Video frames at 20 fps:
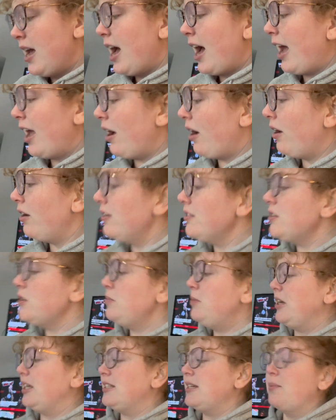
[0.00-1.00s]
I also
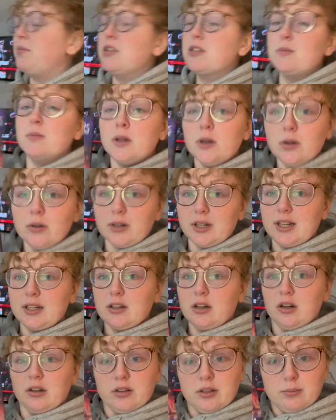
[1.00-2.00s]
picked up this middle grade
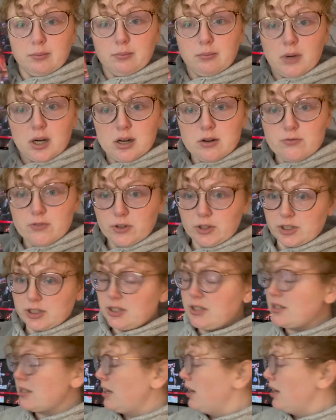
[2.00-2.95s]
called The Marvelers